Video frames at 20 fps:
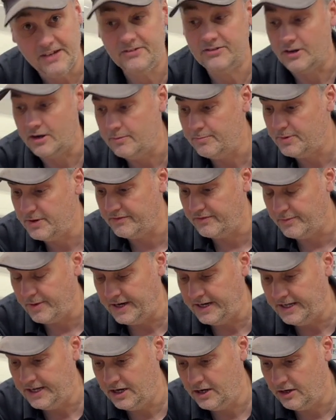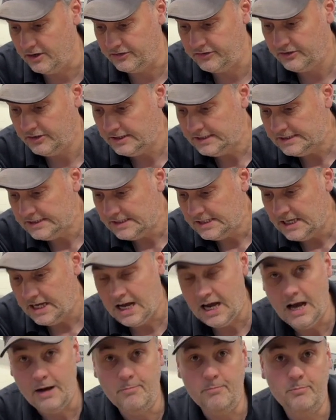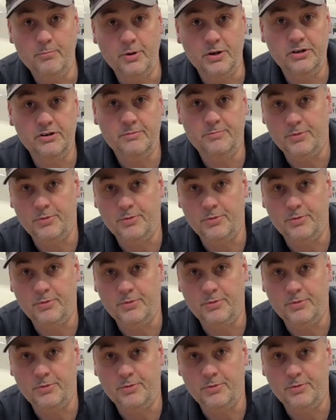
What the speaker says: So a bit of a pain in the ass, but